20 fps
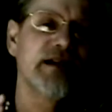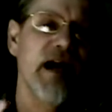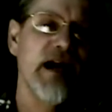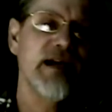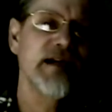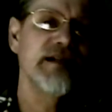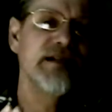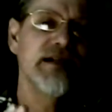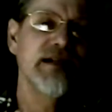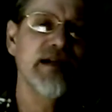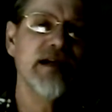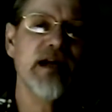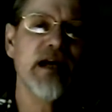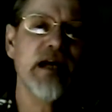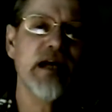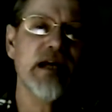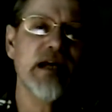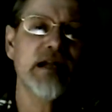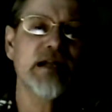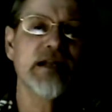changing
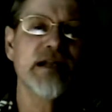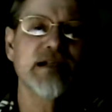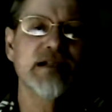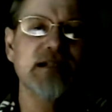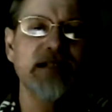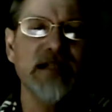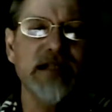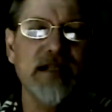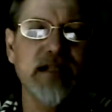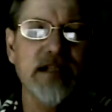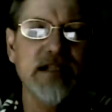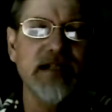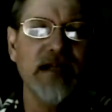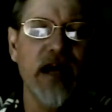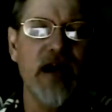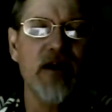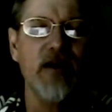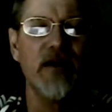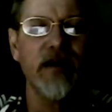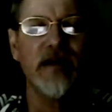in this this
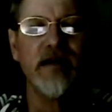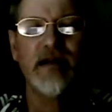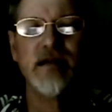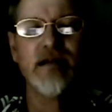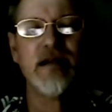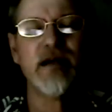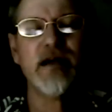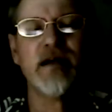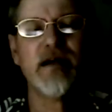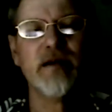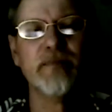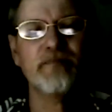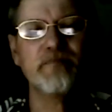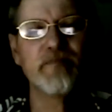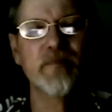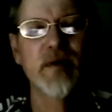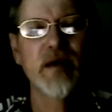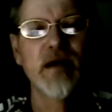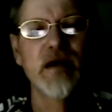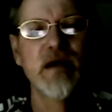area, and, and
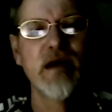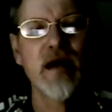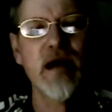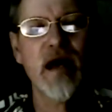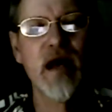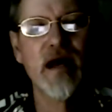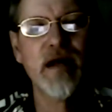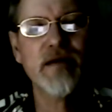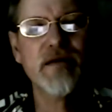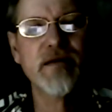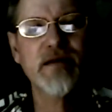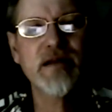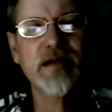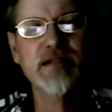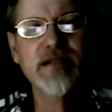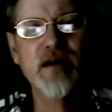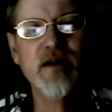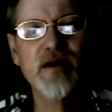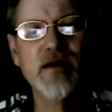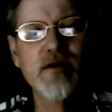and
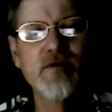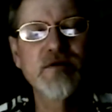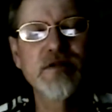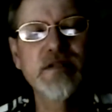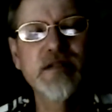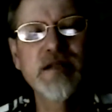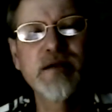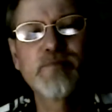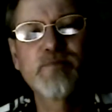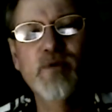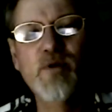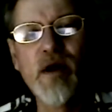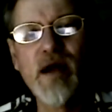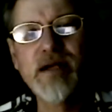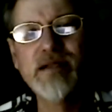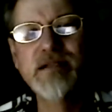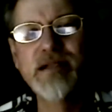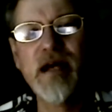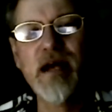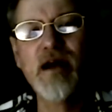this area was a
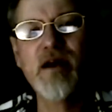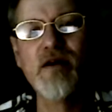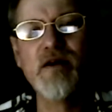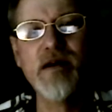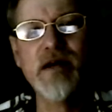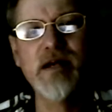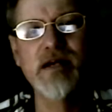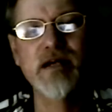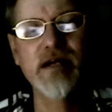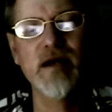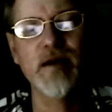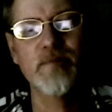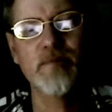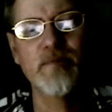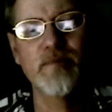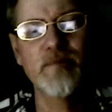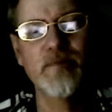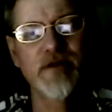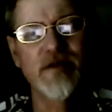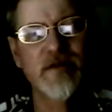depressed area a
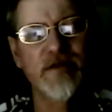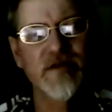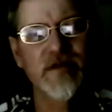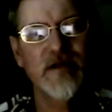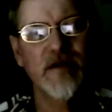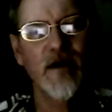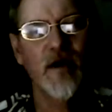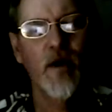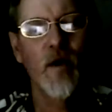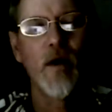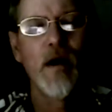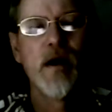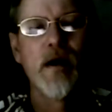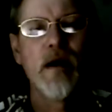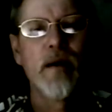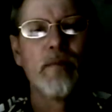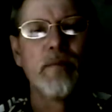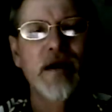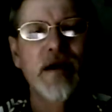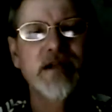couple years ago,
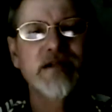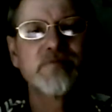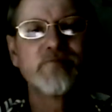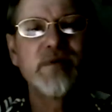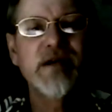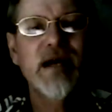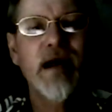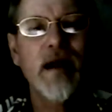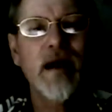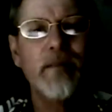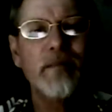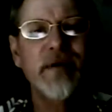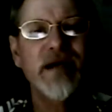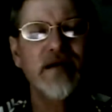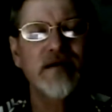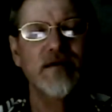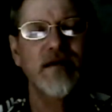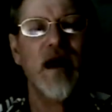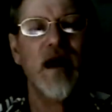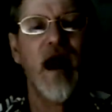but it's
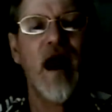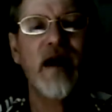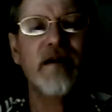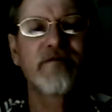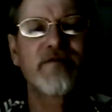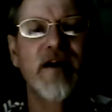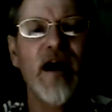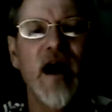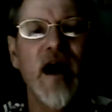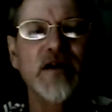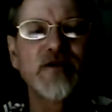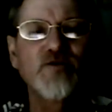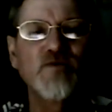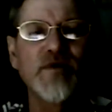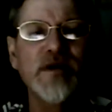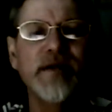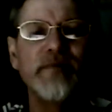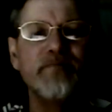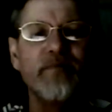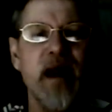becoming alive. God's
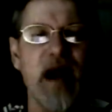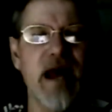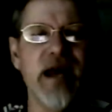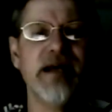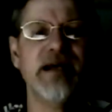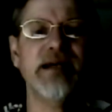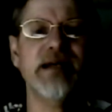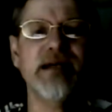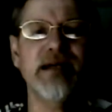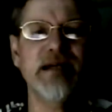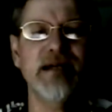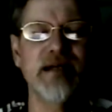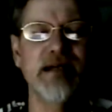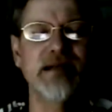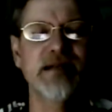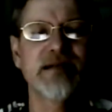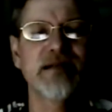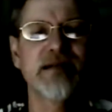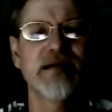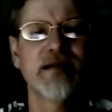remaking
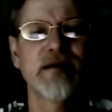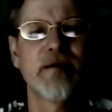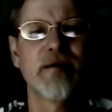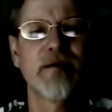it.